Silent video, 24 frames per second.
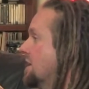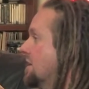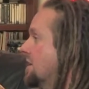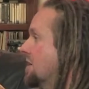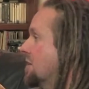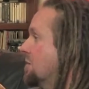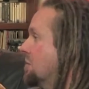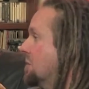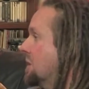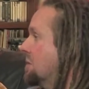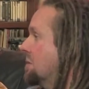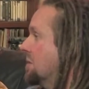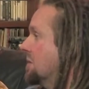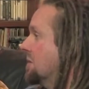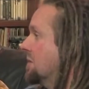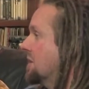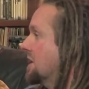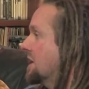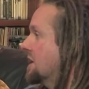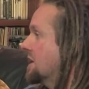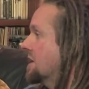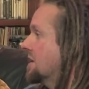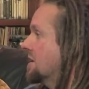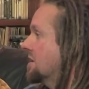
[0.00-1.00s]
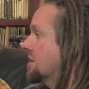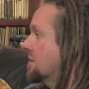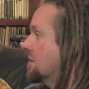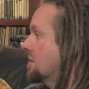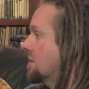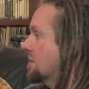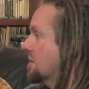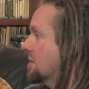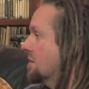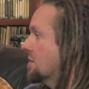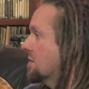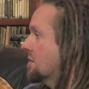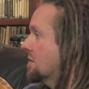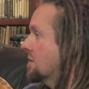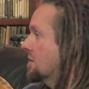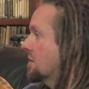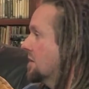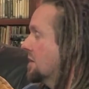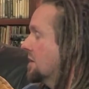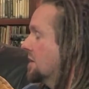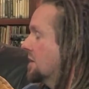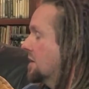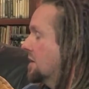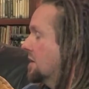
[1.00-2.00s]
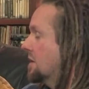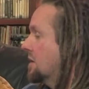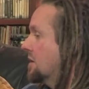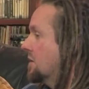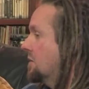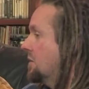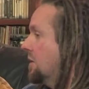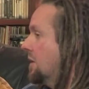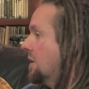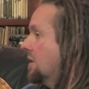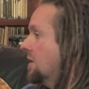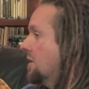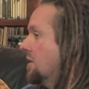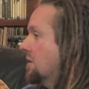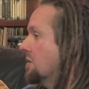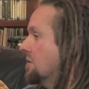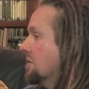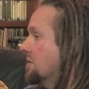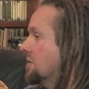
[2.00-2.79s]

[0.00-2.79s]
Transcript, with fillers: seems. like people think it is. There's mm. quite a lot